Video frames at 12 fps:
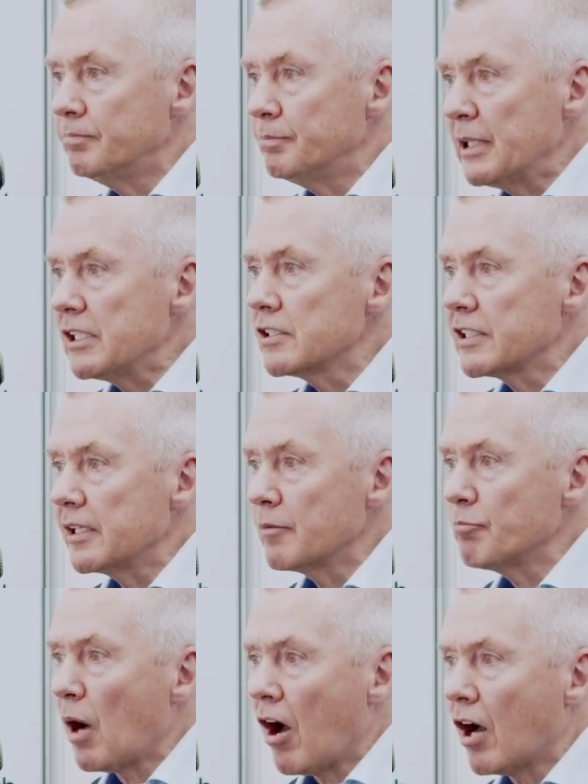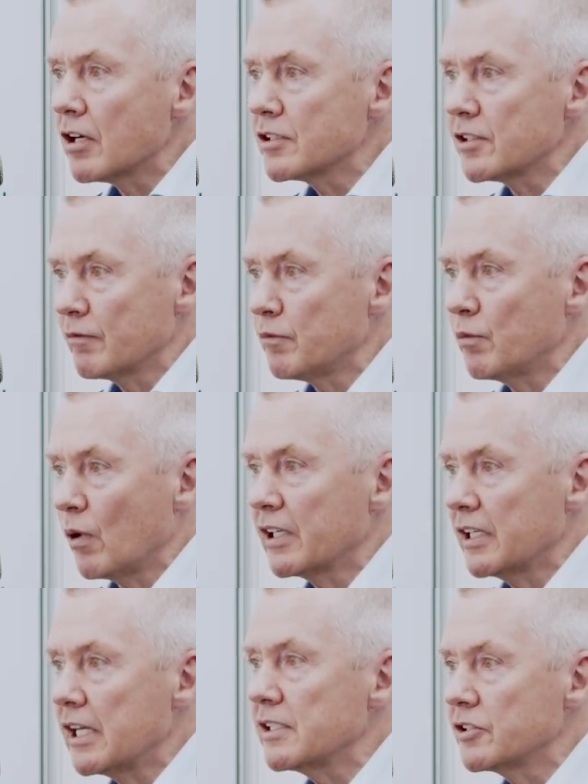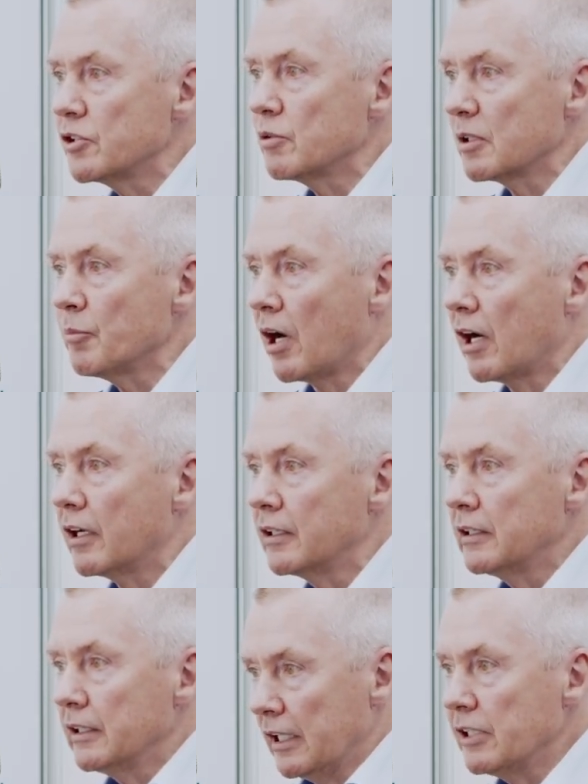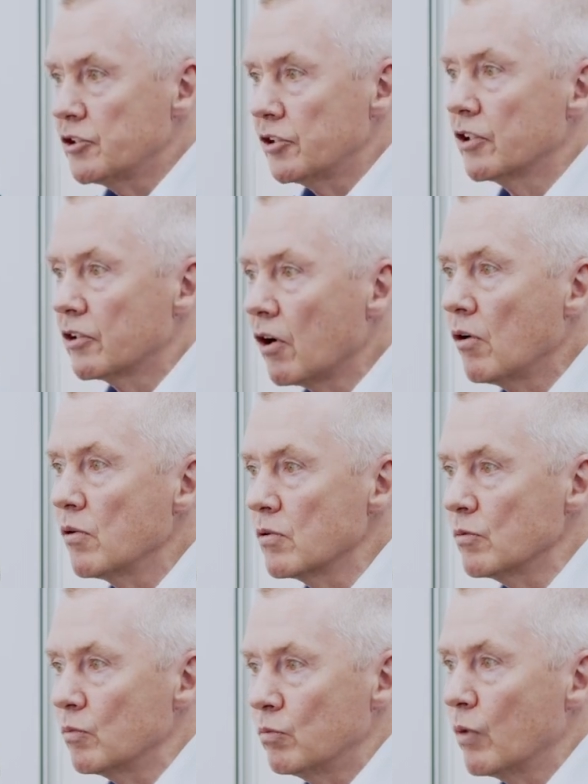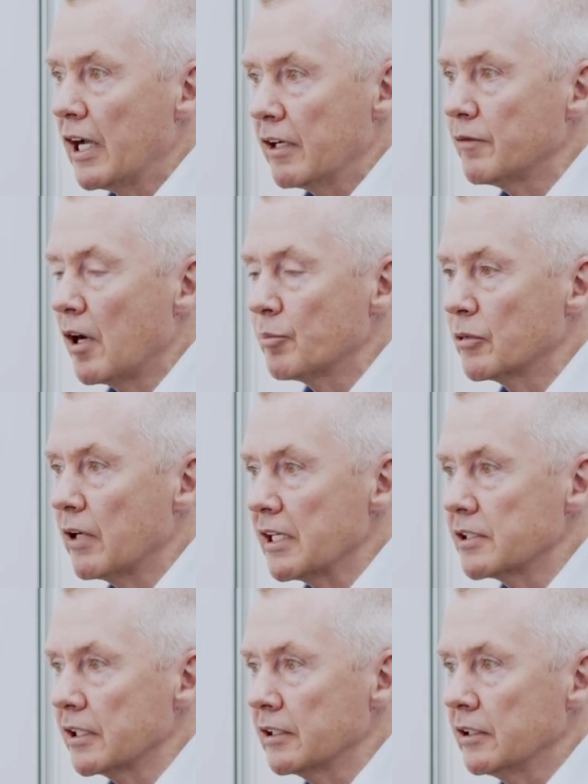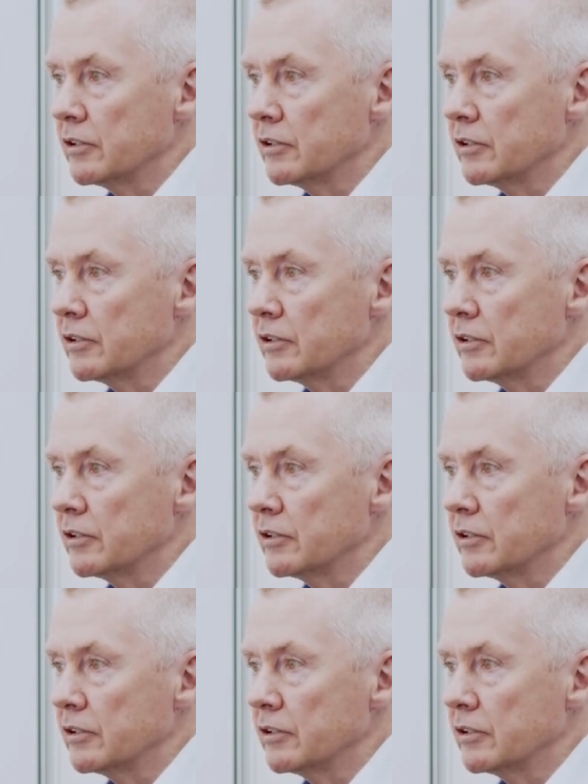build in parts of what it is you admire into your own way of operating.